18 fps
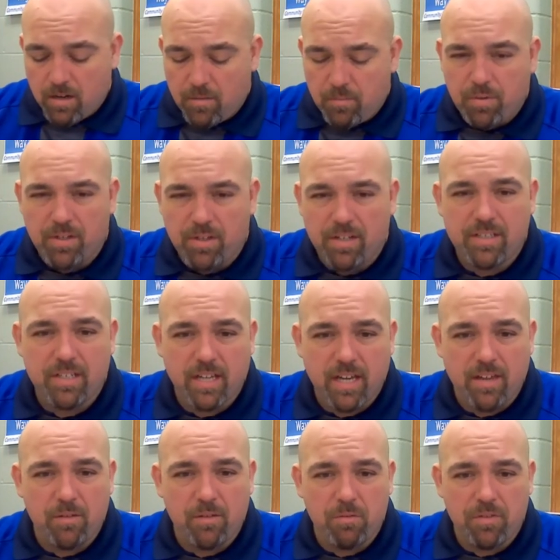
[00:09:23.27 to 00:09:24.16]
put it
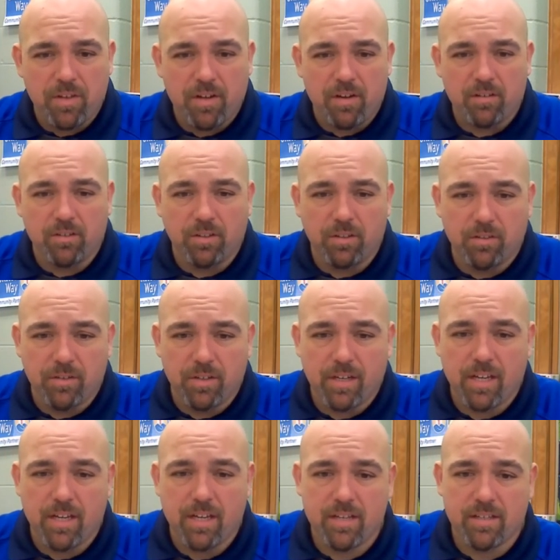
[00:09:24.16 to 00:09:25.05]
together without
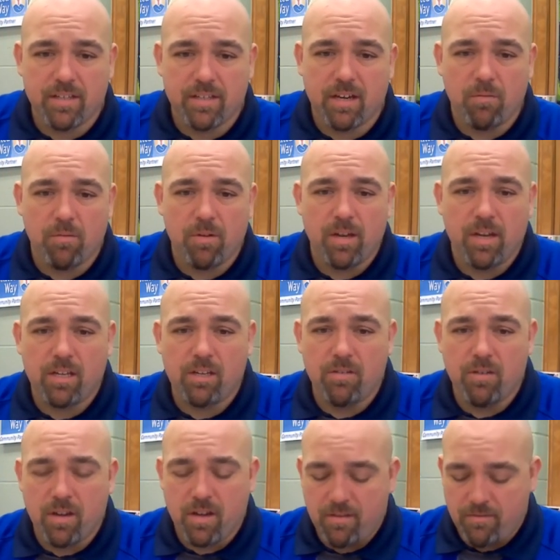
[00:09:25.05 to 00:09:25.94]
gluing it. That way
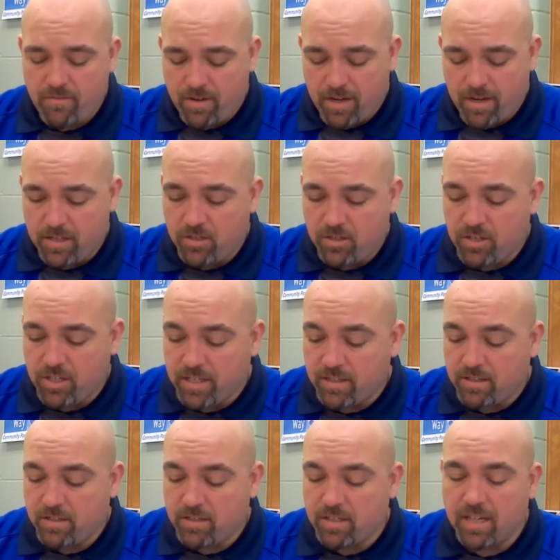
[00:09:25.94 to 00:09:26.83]
you have a
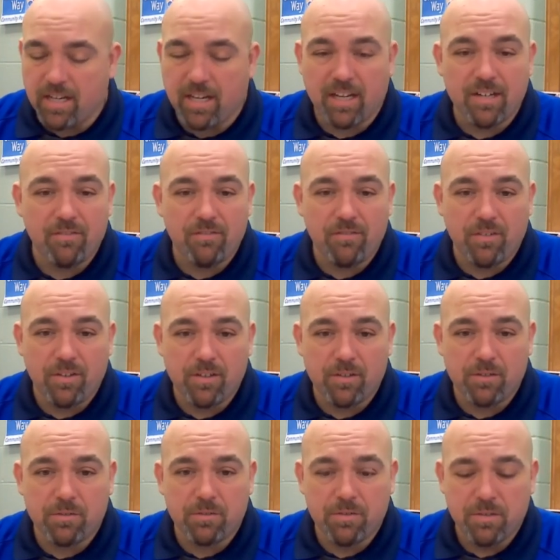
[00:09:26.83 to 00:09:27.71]
chance to kind of
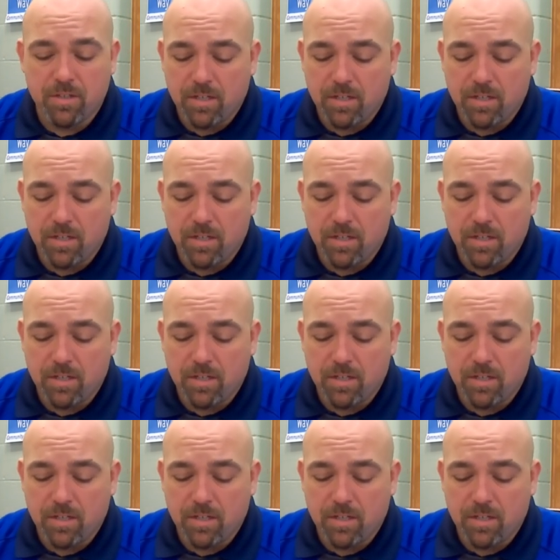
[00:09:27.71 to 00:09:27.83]
feel